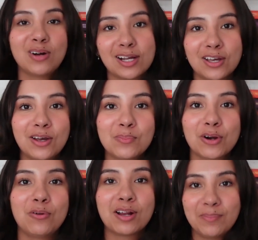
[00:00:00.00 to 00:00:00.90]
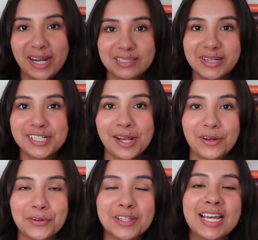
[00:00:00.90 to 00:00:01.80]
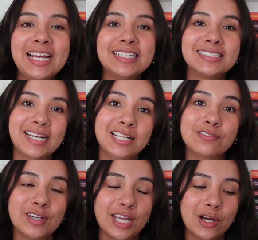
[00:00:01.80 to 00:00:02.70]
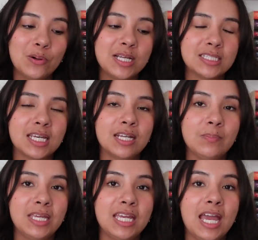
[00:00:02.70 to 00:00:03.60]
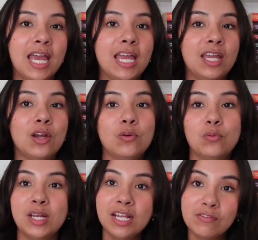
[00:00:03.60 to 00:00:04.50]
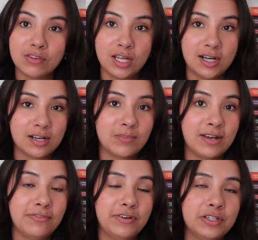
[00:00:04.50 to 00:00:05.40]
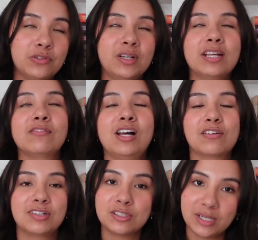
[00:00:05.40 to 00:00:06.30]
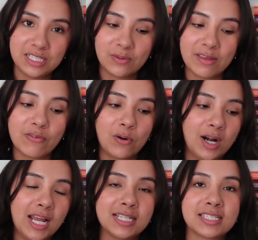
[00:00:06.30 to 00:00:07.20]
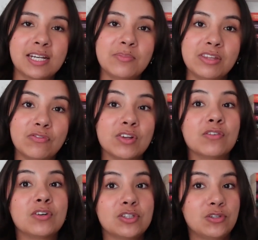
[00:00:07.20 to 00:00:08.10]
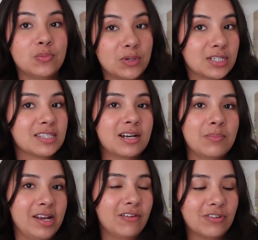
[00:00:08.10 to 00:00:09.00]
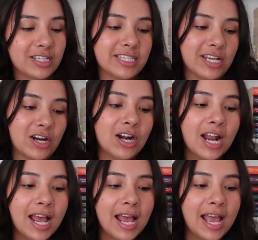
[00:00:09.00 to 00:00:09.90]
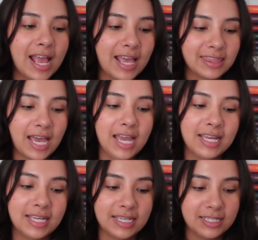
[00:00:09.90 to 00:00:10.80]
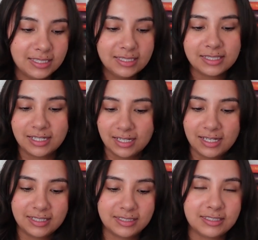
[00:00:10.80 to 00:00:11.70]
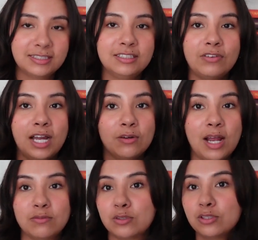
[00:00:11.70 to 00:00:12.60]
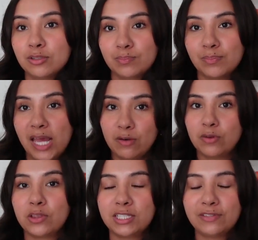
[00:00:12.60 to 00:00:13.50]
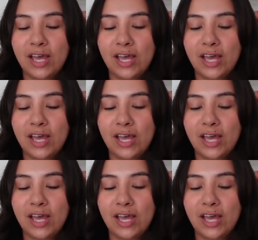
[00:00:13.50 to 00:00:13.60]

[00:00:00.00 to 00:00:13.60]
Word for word: Welcome or welcome back to my channel. Today's video is going to be a reading vlog, my first reading vlog for 2024, and it's going to be for the first two books that I'm reading for this year, and that is Divine Rivals and Ruthless